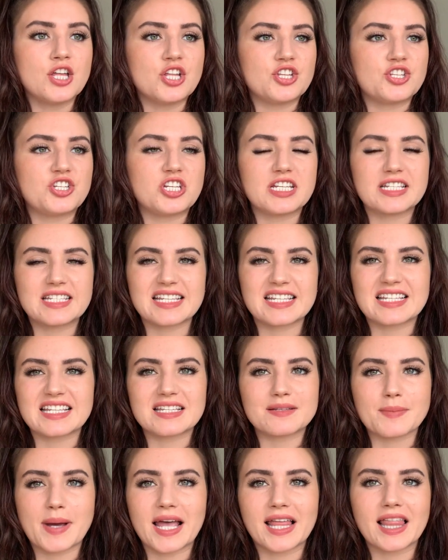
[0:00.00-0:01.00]
Jesus is
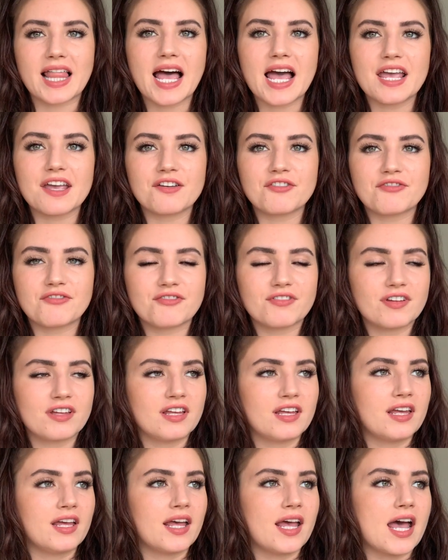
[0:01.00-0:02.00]
my life,
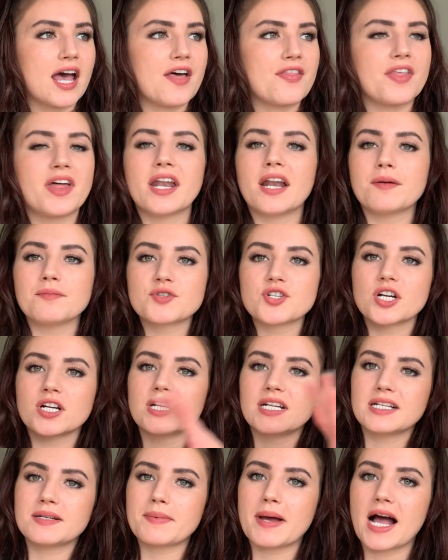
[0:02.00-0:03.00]
and then I'm
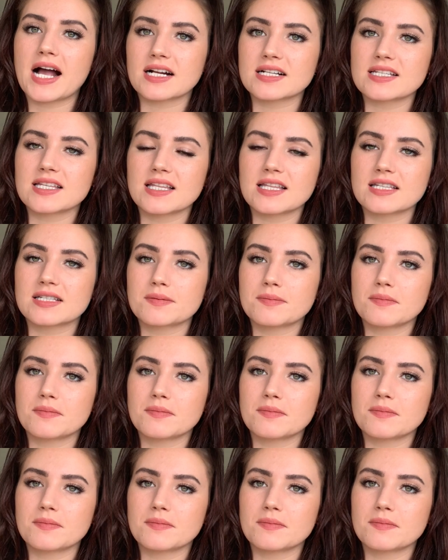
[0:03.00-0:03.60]
turning back to